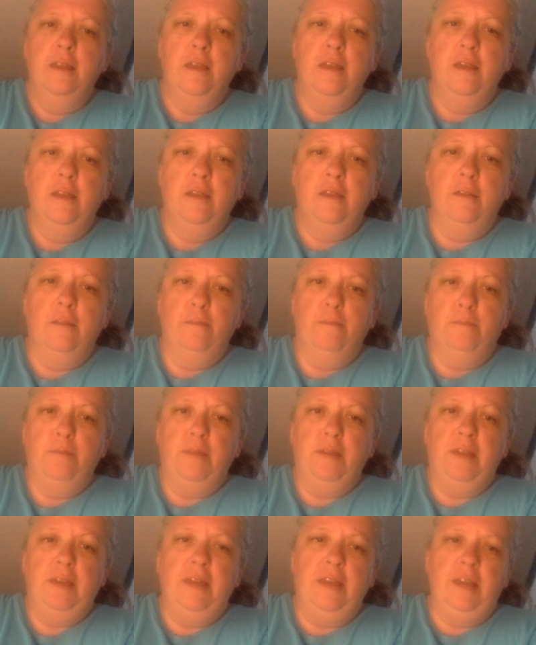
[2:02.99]
you know,
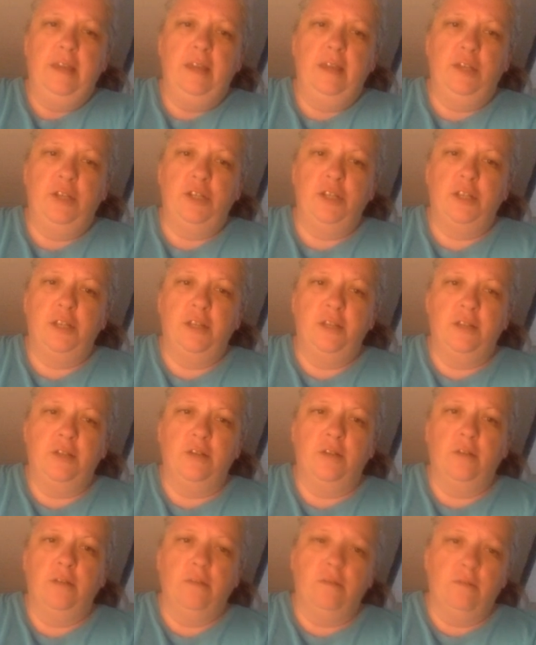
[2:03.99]
peach and
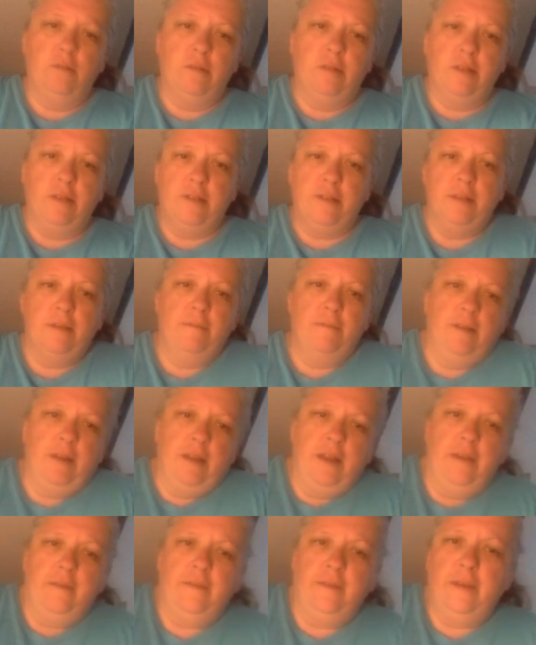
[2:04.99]
turquoise and what
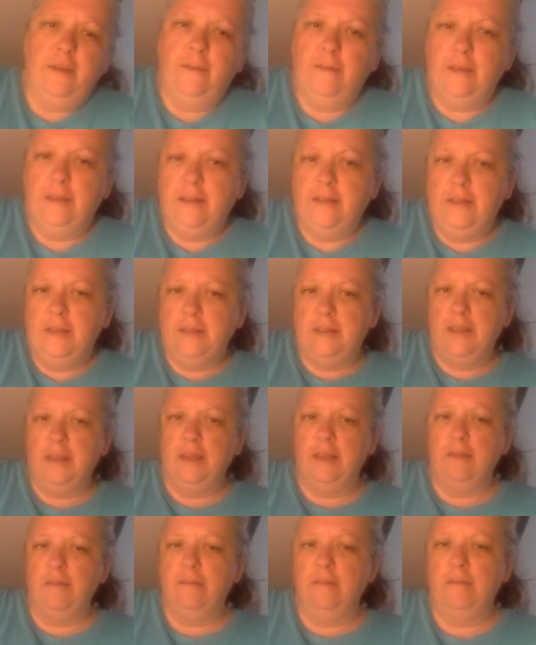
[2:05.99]
have you. And I
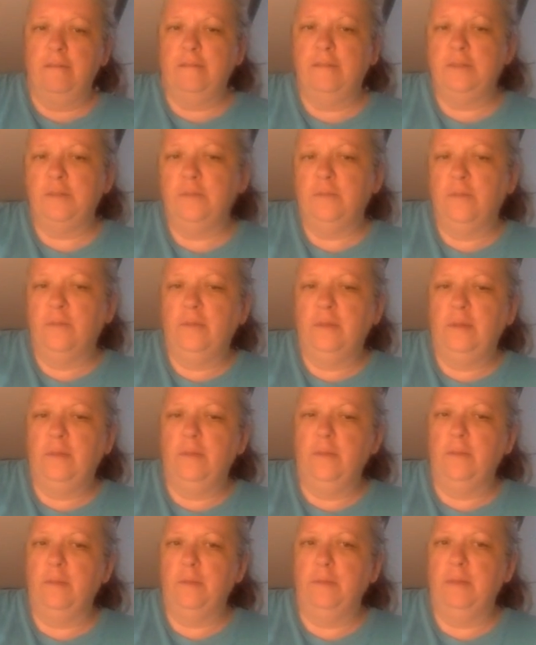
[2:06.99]
wish more people
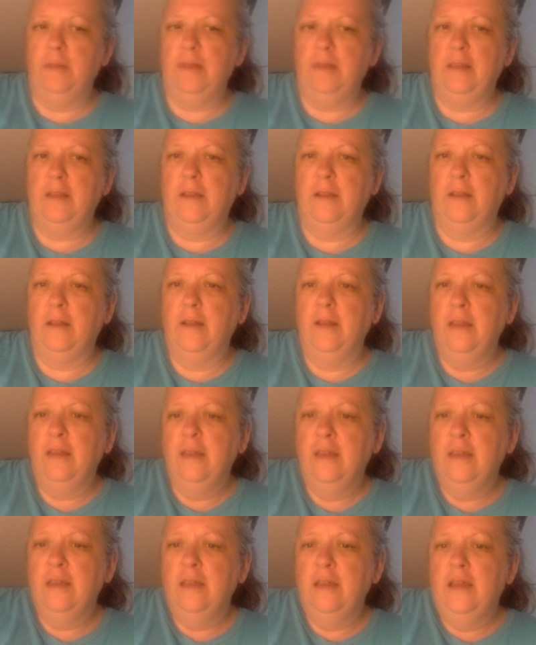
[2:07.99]
would paint their
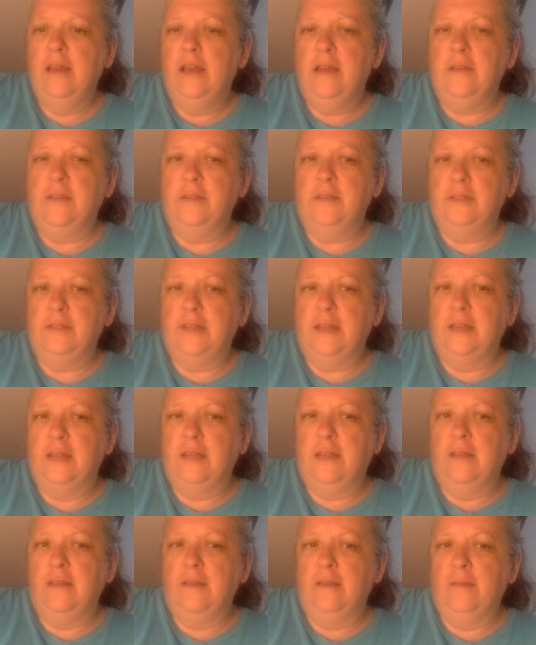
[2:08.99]
houses that
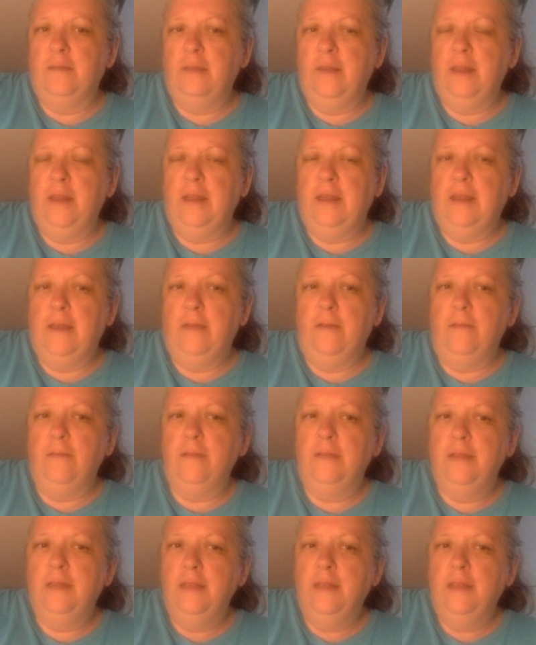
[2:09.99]
color. But anyhow,
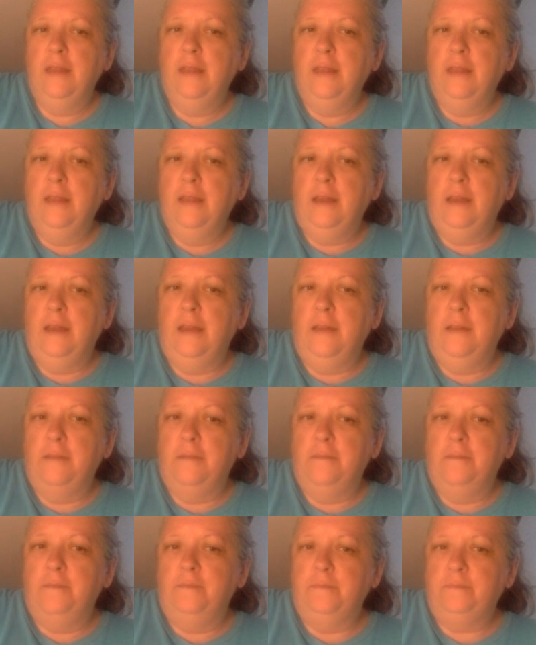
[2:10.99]
it